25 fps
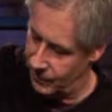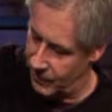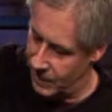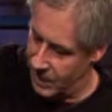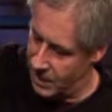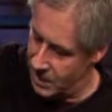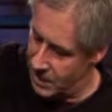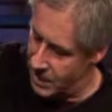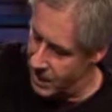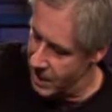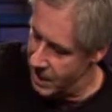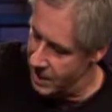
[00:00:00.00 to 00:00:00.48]
and
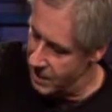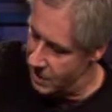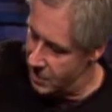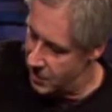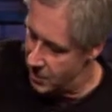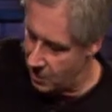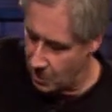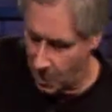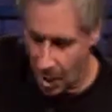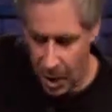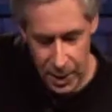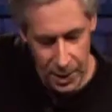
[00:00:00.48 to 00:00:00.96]
then you get
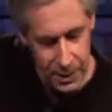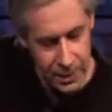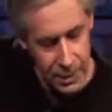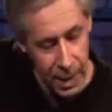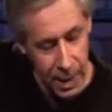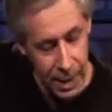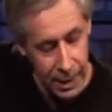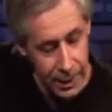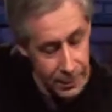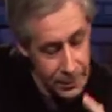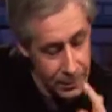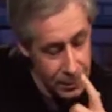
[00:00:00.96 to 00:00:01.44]
into the
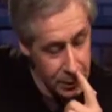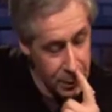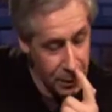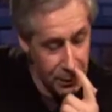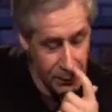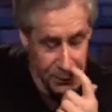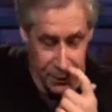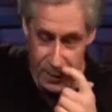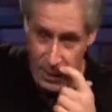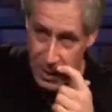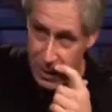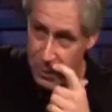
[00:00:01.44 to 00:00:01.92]
monotonic
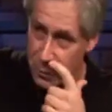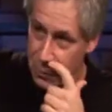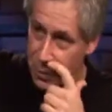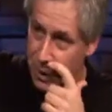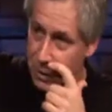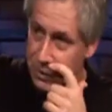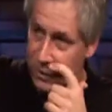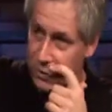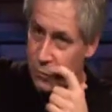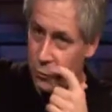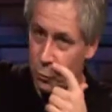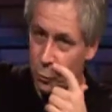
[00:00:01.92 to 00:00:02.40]
stuff, and then you
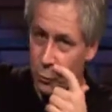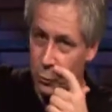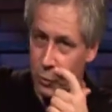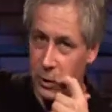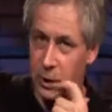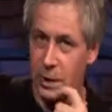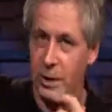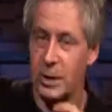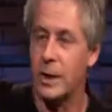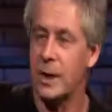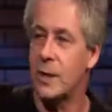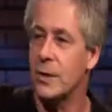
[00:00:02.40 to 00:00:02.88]
got this
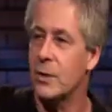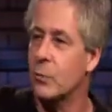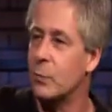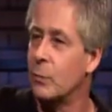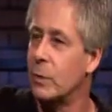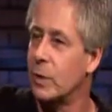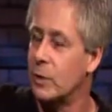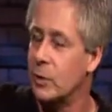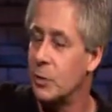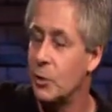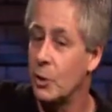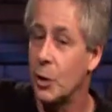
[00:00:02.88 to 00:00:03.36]
really nice
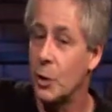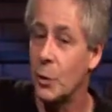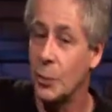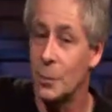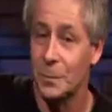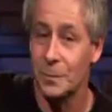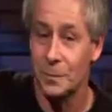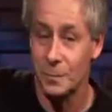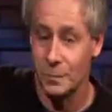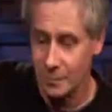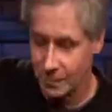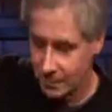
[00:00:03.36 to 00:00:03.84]
rich
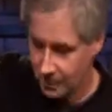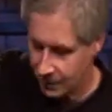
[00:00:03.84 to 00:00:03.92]
note.